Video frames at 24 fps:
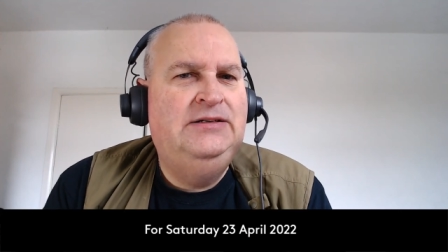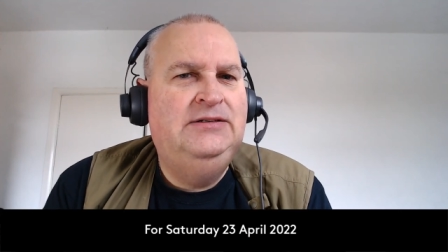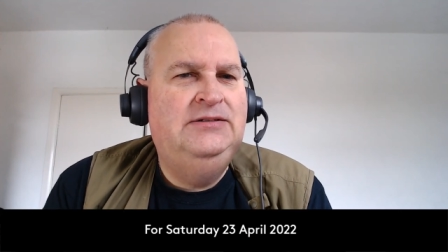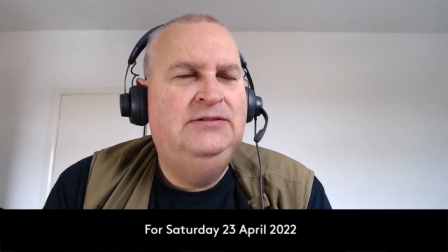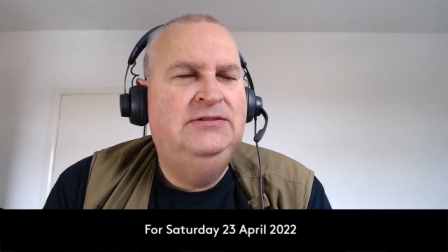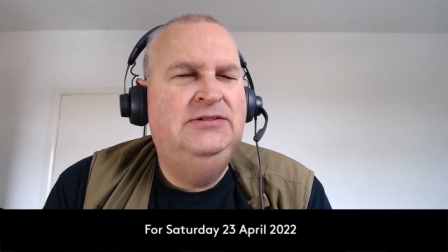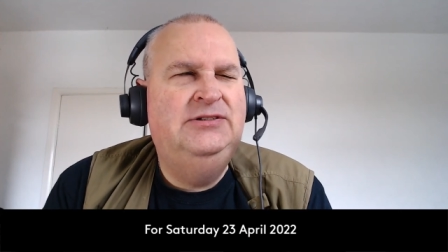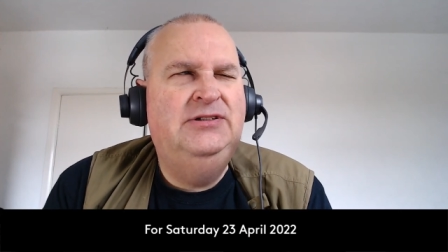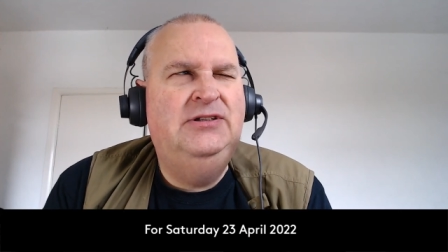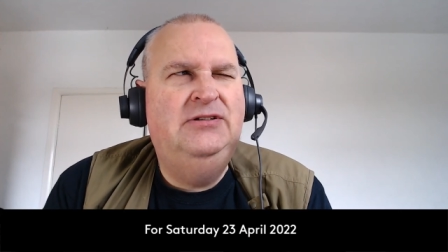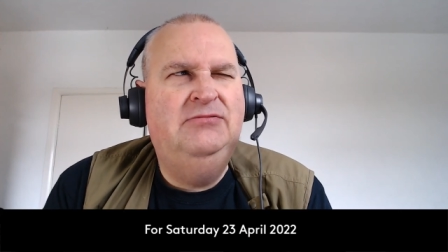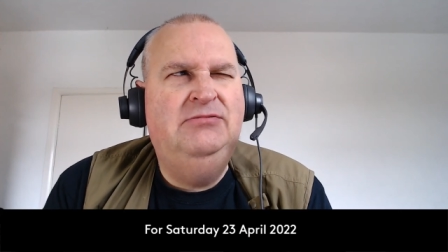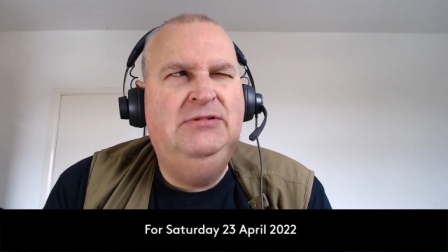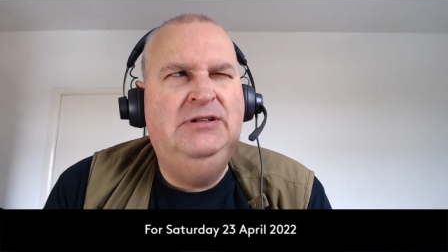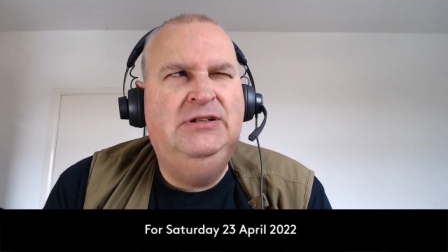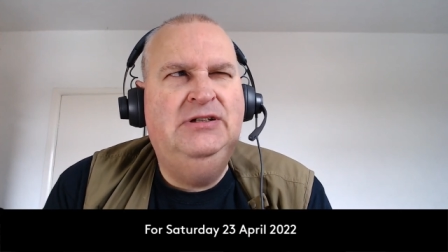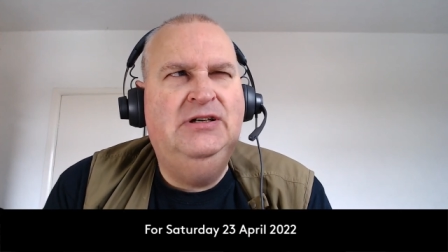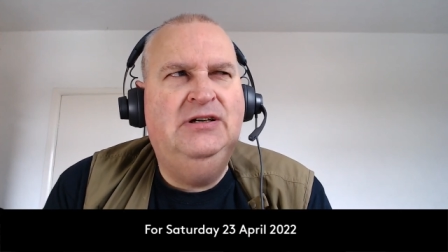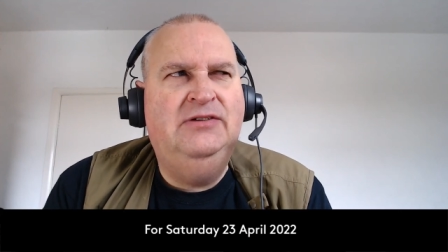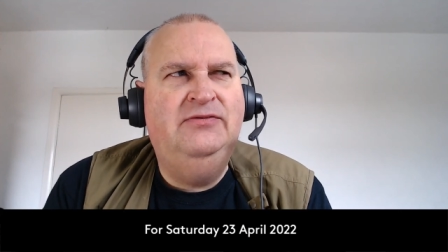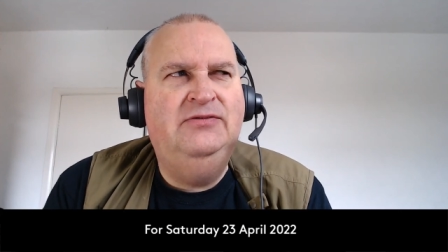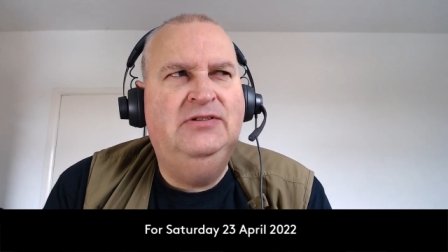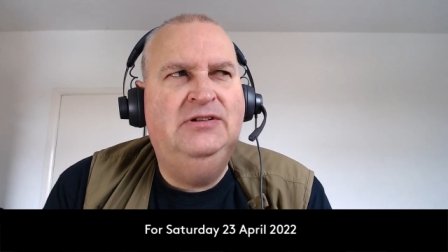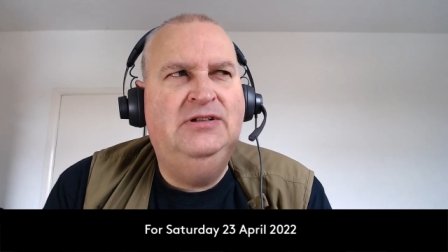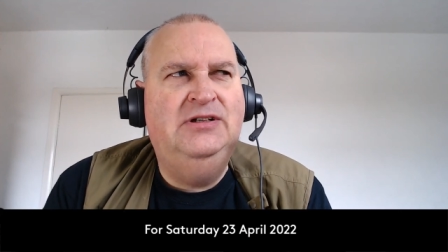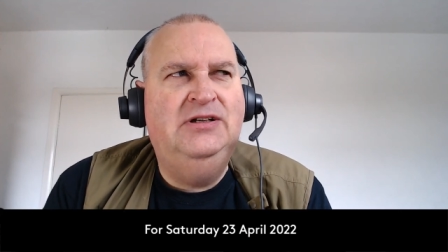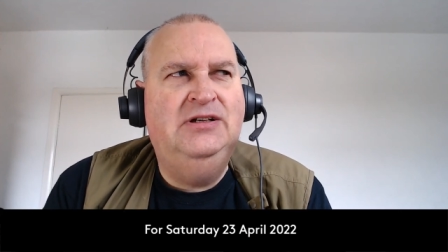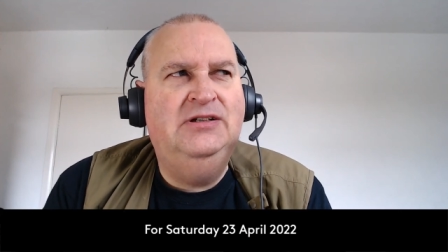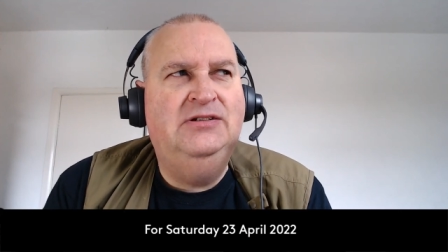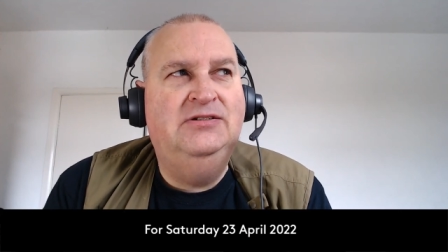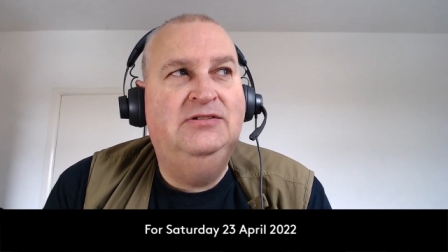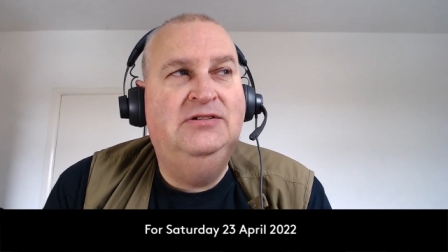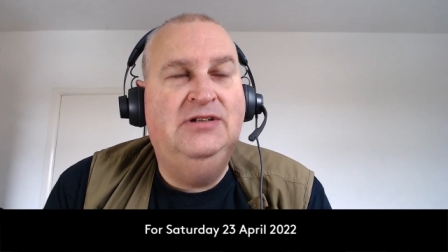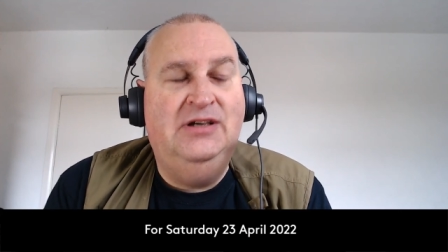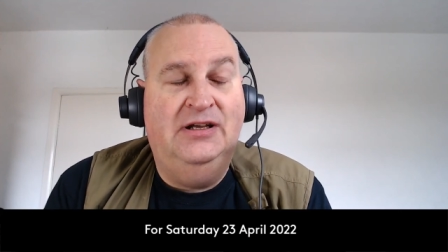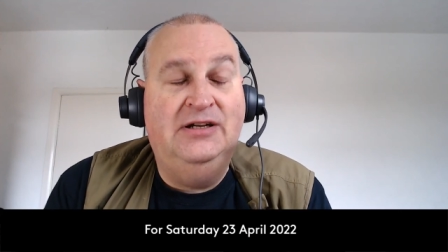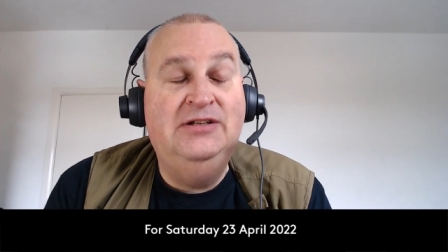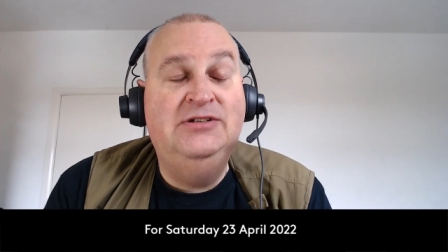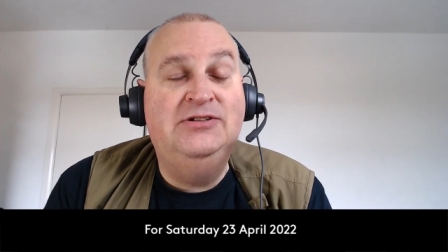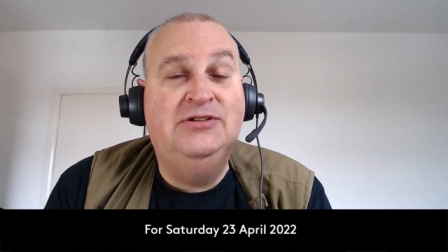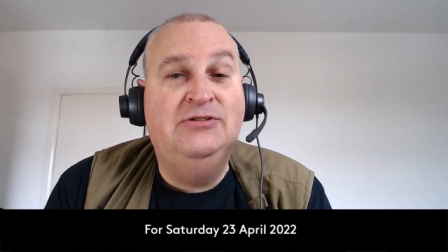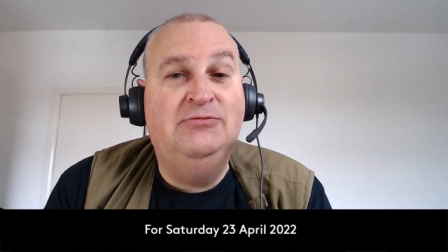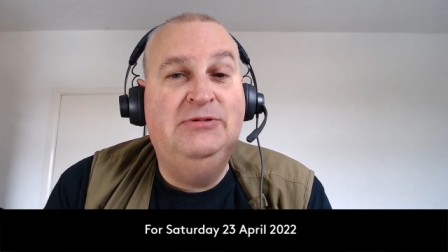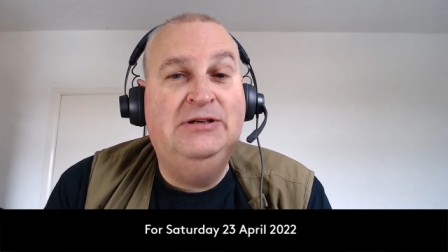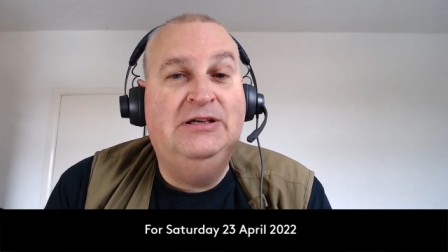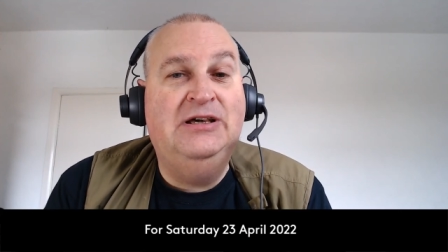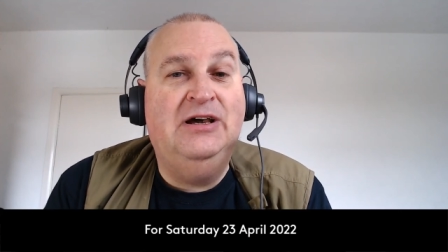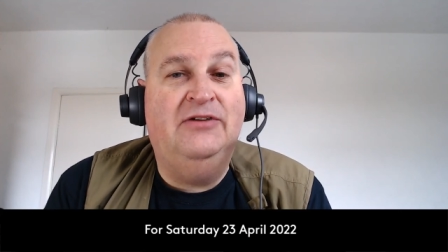Is the week after next? Yeah, it is the
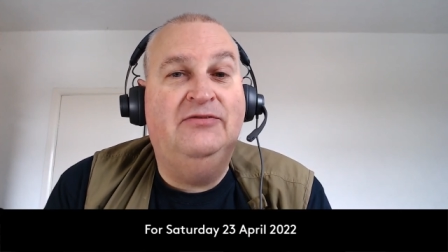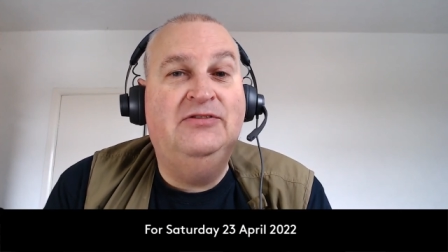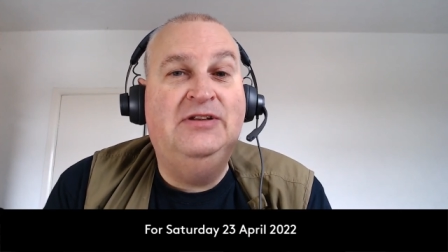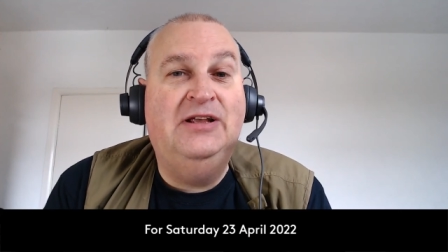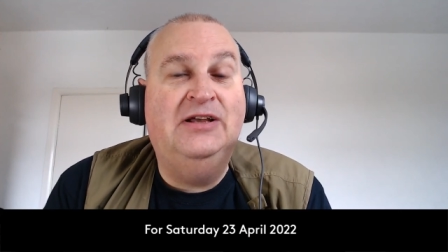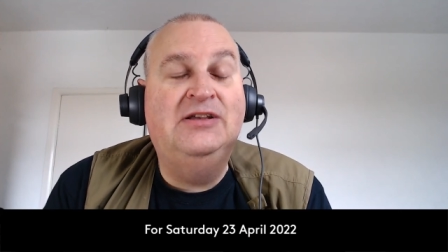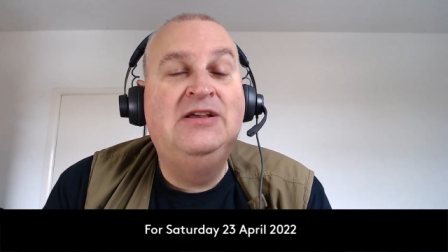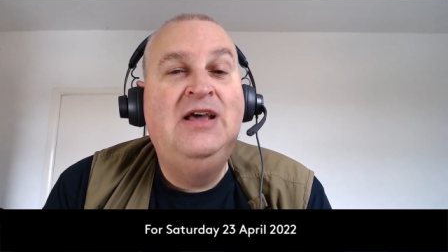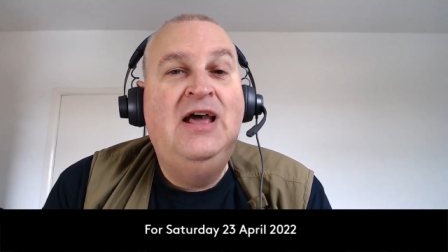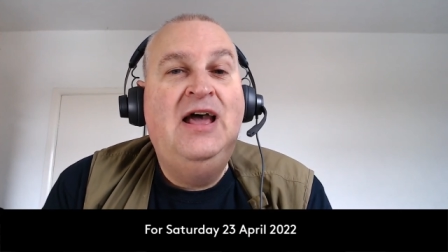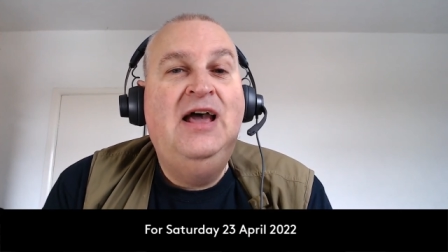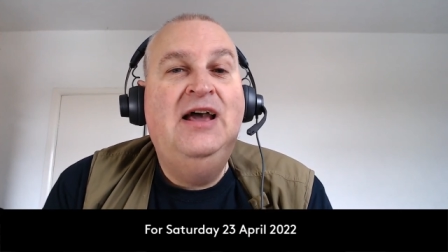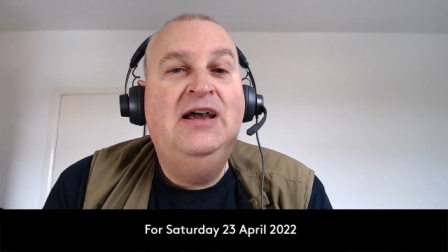week after next.